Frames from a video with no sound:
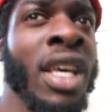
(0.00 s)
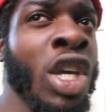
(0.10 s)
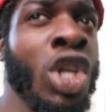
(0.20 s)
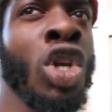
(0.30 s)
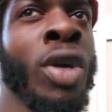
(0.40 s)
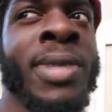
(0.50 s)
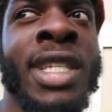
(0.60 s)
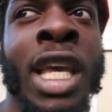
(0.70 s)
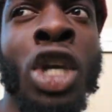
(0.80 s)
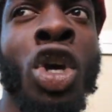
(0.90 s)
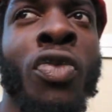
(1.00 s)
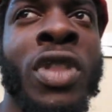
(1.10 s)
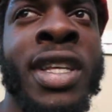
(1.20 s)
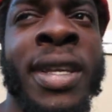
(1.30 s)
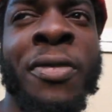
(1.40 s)
You know what I'm saying? You don't
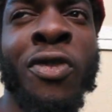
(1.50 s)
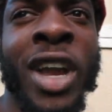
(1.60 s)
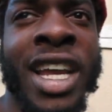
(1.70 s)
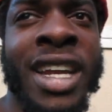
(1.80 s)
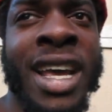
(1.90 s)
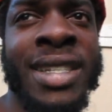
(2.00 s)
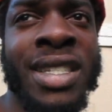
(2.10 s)
really recognize